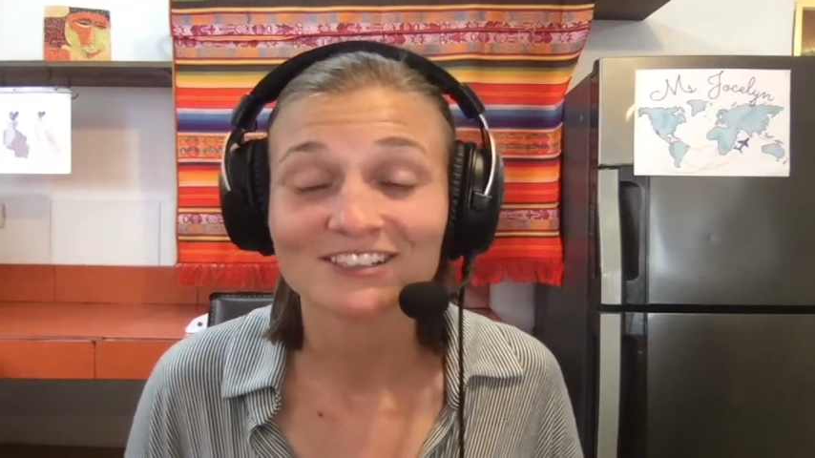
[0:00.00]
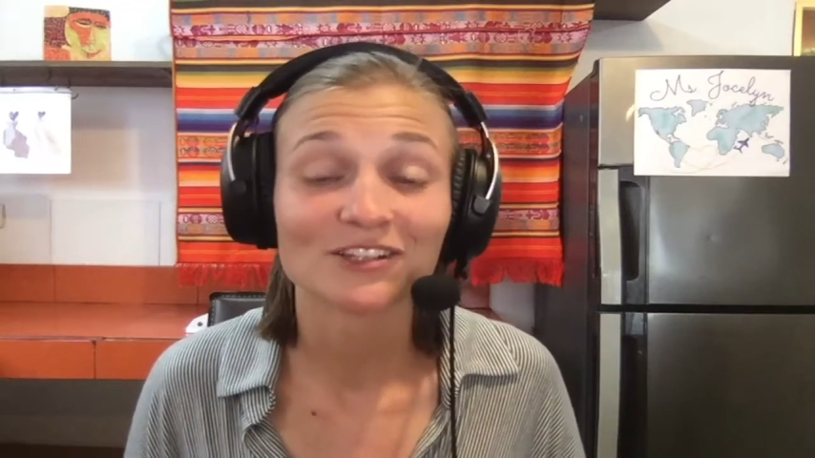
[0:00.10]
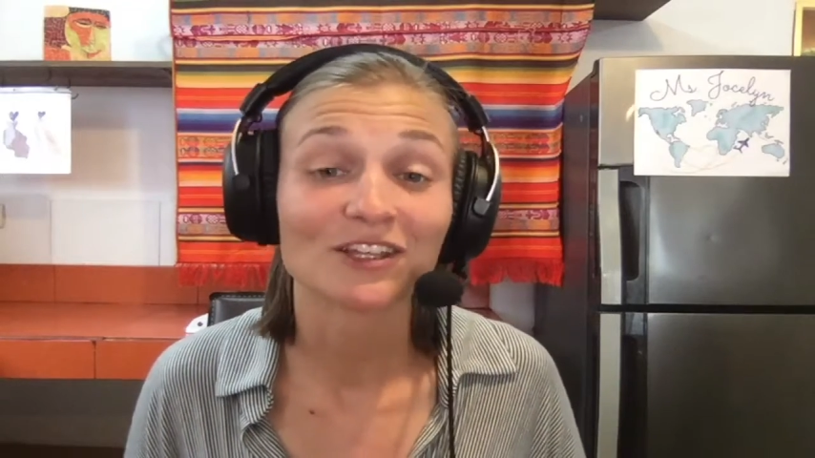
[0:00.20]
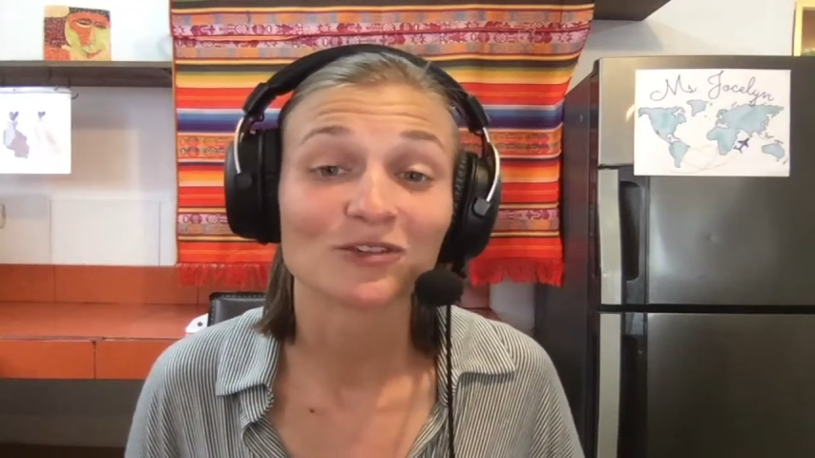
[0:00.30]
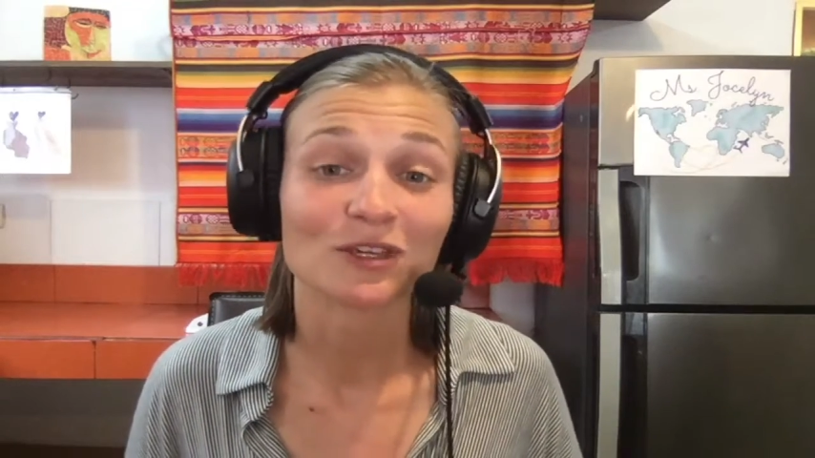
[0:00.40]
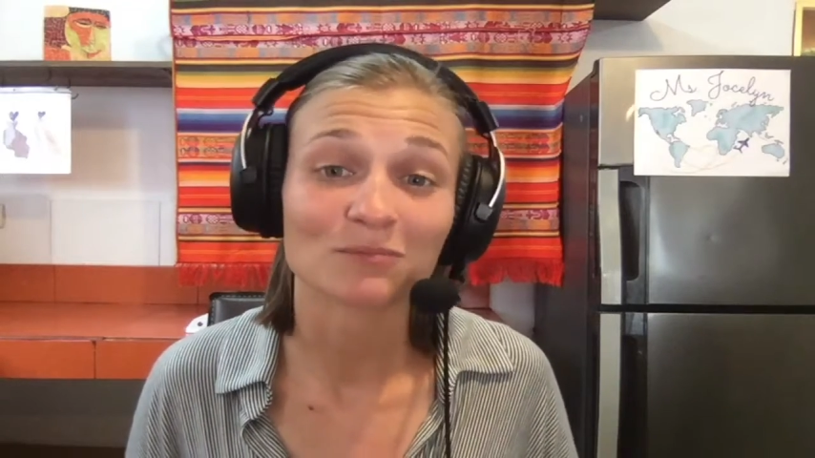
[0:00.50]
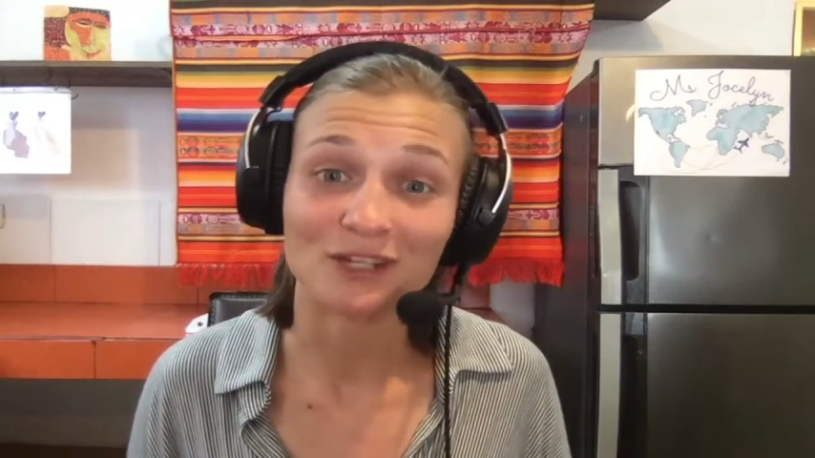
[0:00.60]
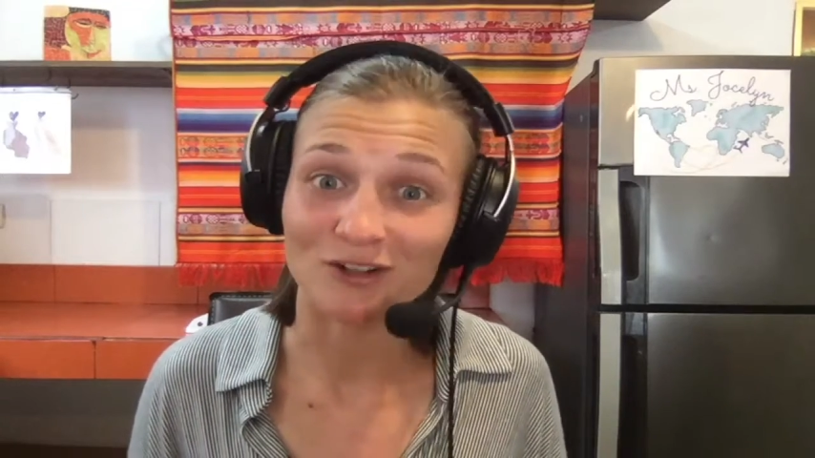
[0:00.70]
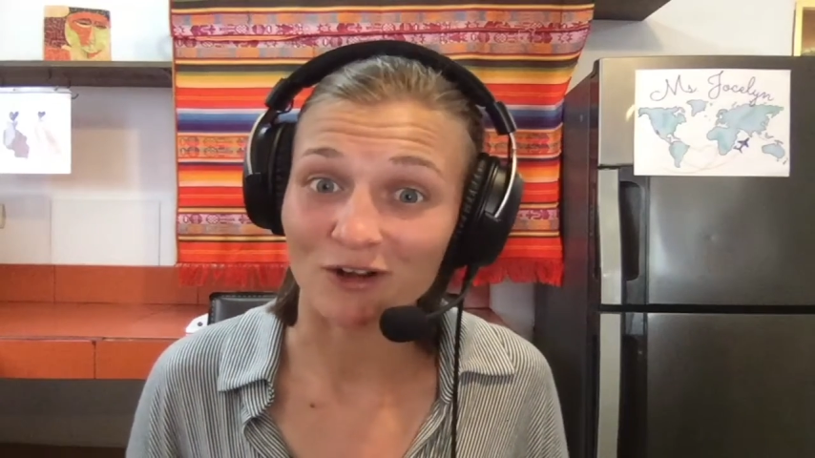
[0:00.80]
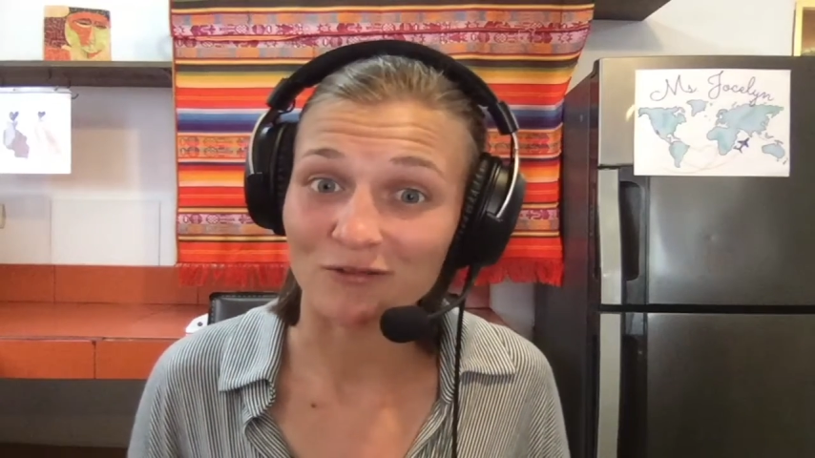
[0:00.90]
so that you can
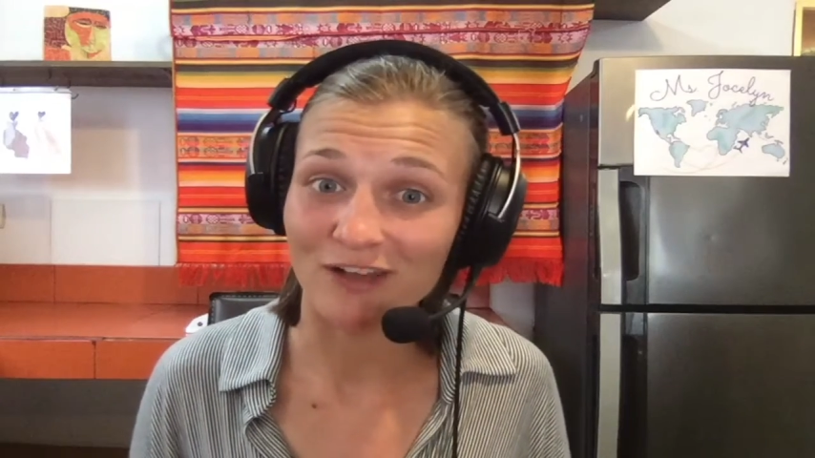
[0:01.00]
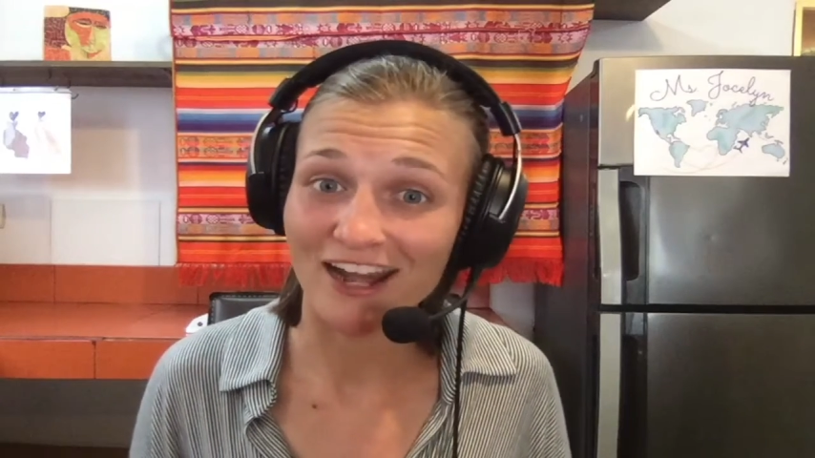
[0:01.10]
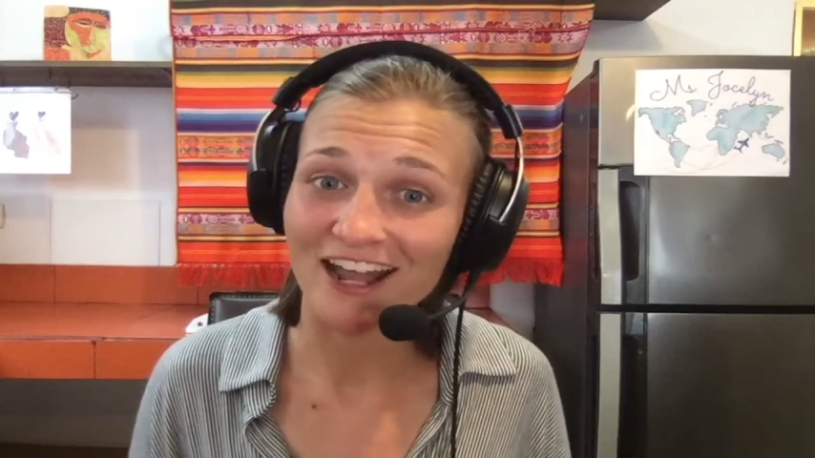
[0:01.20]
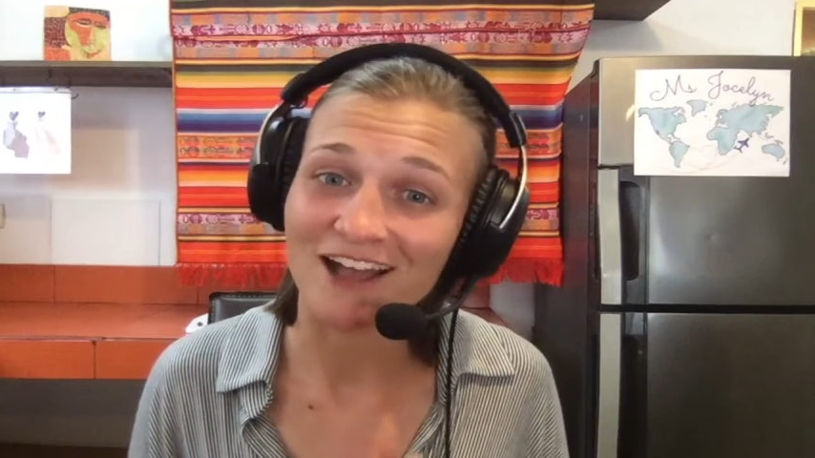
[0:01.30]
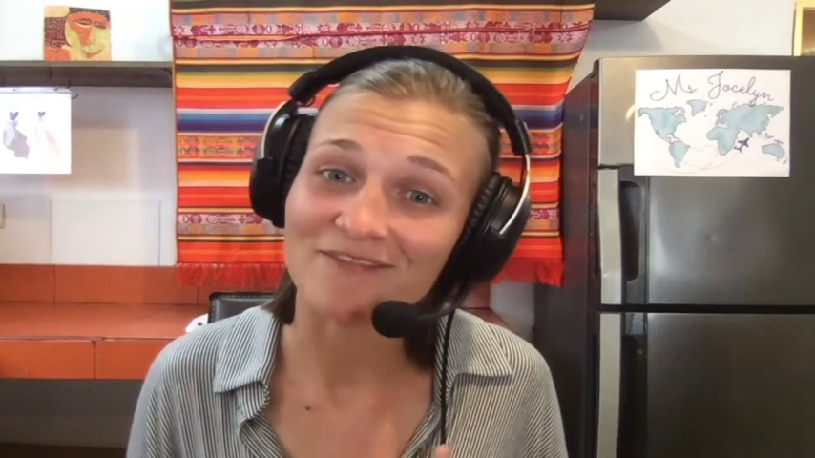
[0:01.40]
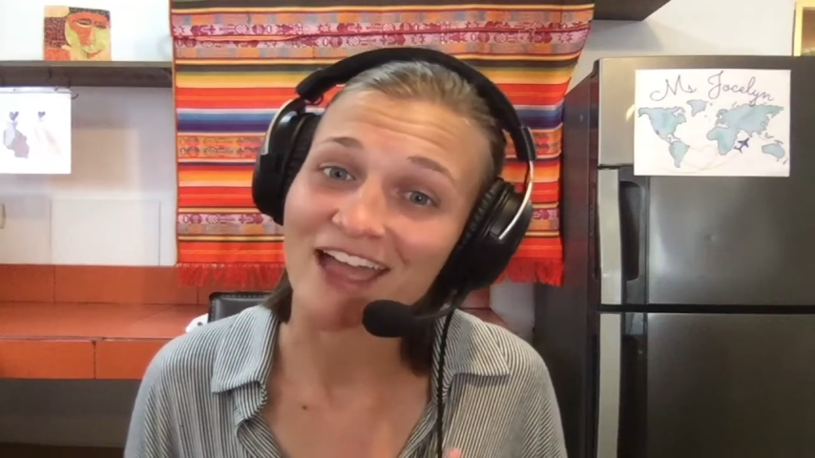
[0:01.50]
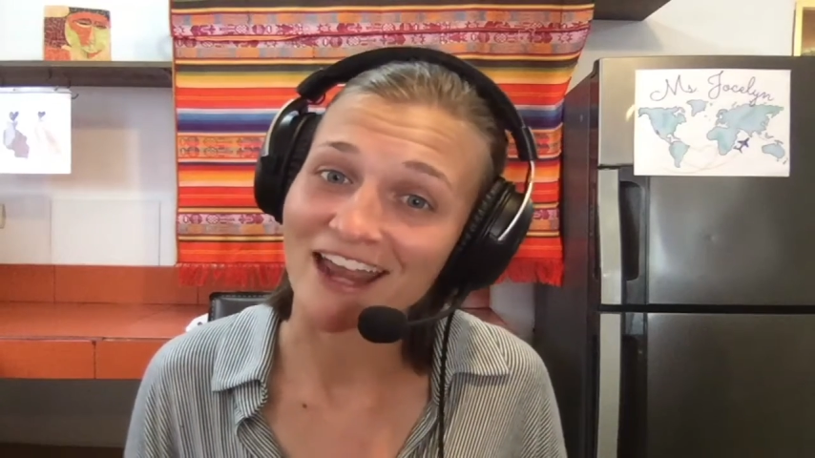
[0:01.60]
be notified of